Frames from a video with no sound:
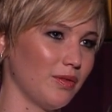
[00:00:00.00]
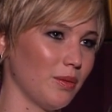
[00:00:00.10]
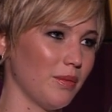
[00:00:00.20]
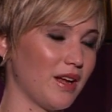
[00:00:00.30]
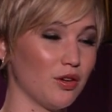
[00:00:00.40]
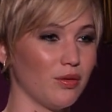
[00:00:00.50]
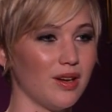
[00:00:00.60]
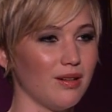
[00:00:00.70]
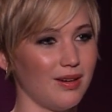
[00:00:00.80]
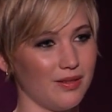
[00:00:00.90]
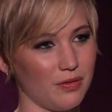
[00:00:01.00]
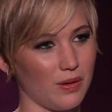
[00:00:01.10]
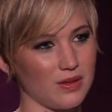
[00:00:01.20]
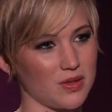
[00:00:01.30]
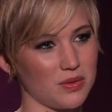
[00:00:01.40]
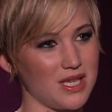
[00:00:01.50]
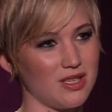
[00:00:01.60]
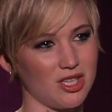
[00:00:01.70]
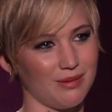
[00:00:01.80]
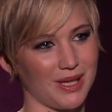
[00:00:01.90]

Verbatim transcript: for my career and for also teaching